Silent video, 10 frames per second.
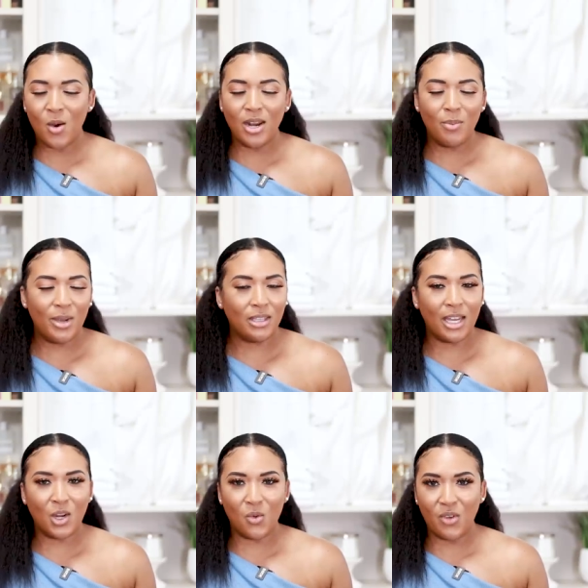go ahead and pick
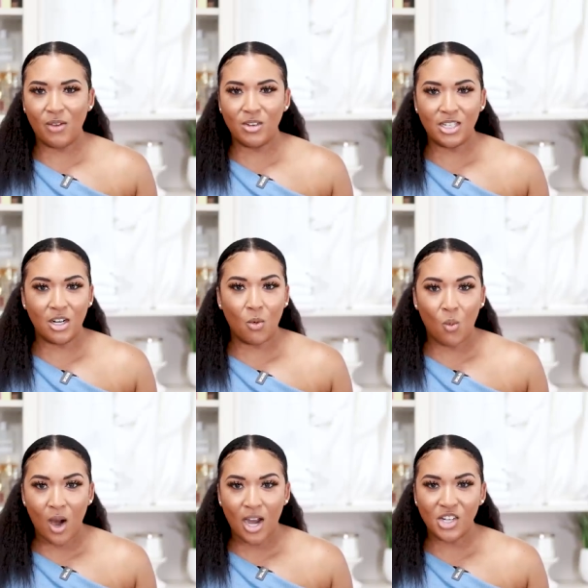like your favorite
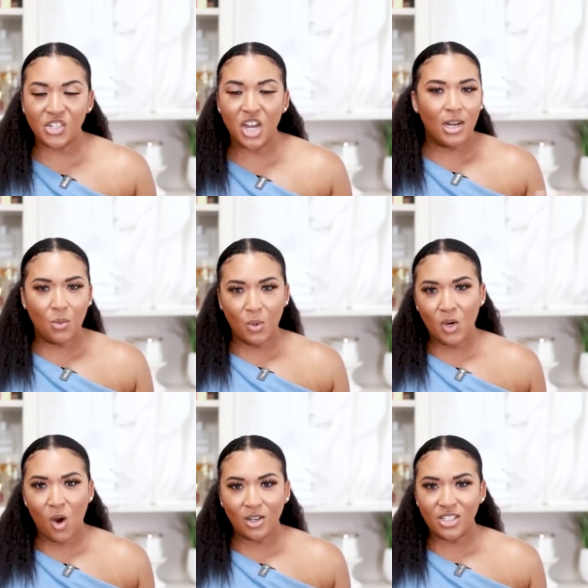denim wash, and then
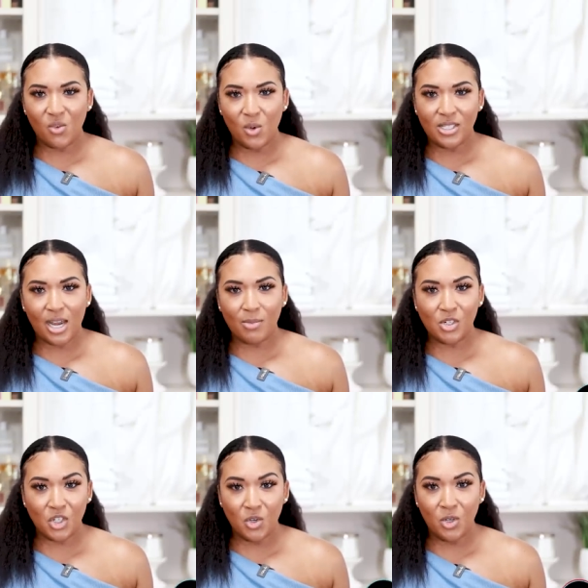regardless of what type
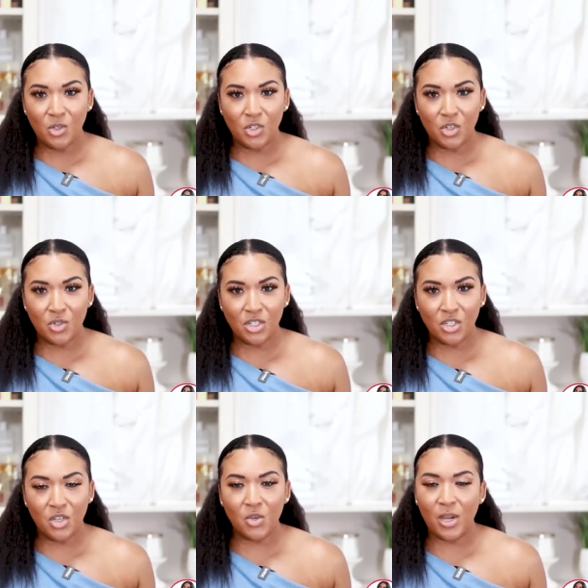of shoe you choose to
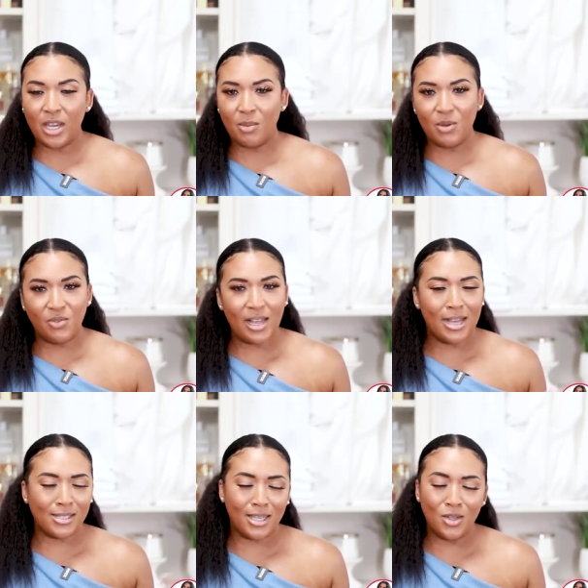do, it could be flat
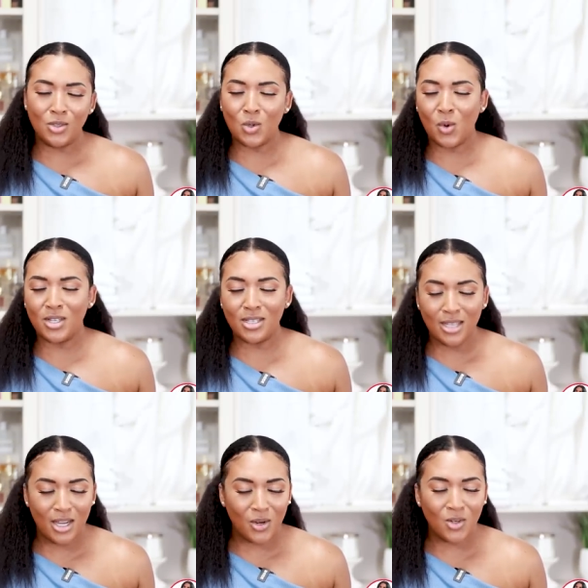flats, heels, or
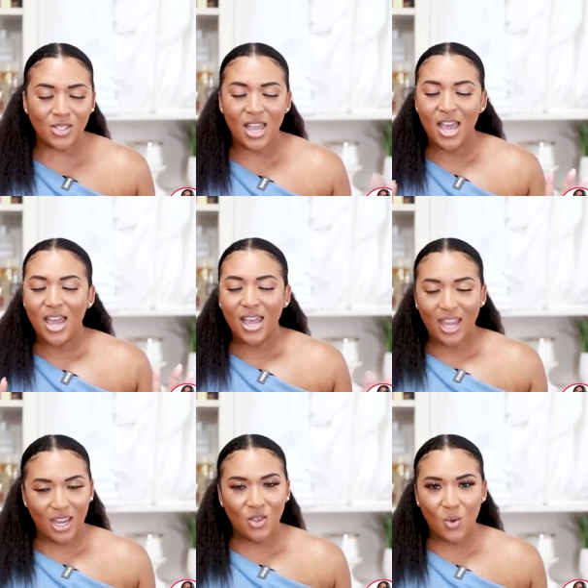sneakers.
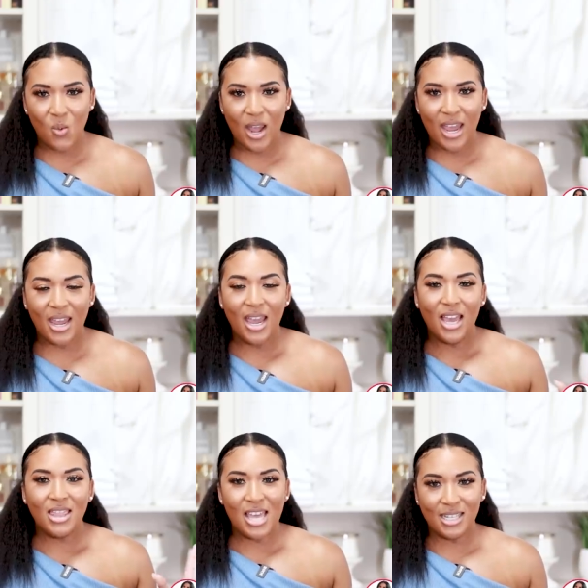Either way,
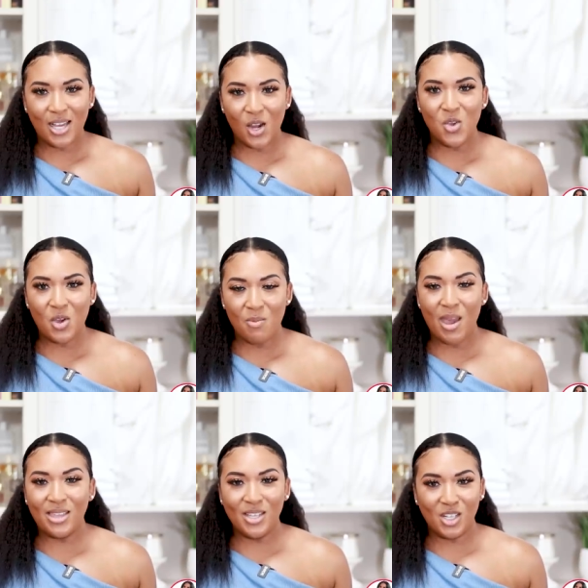that's how you can
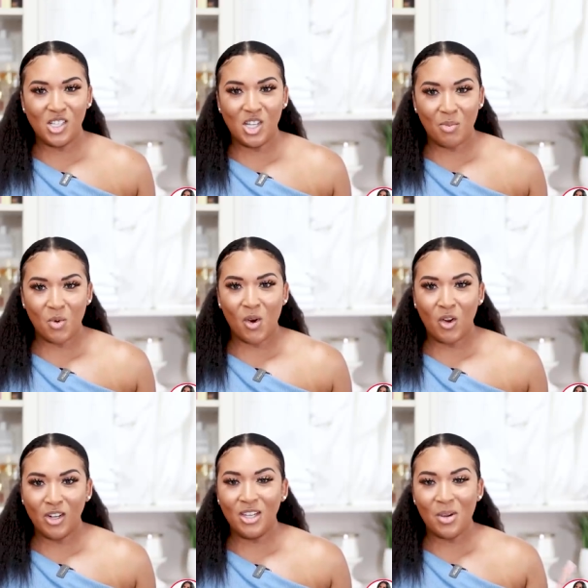make this
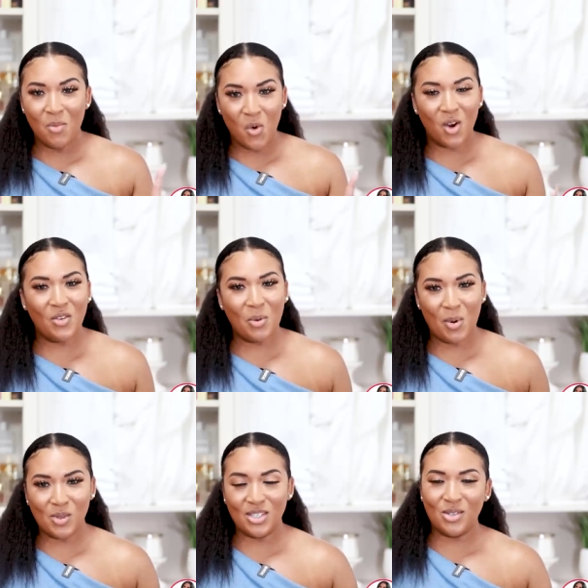contemporary look more of your
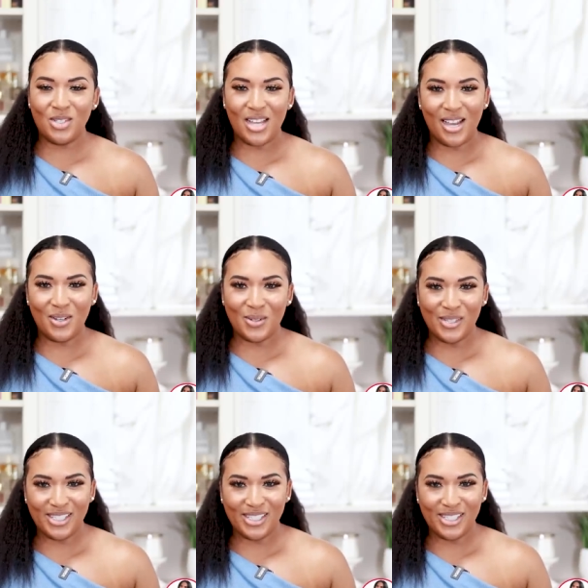personal style.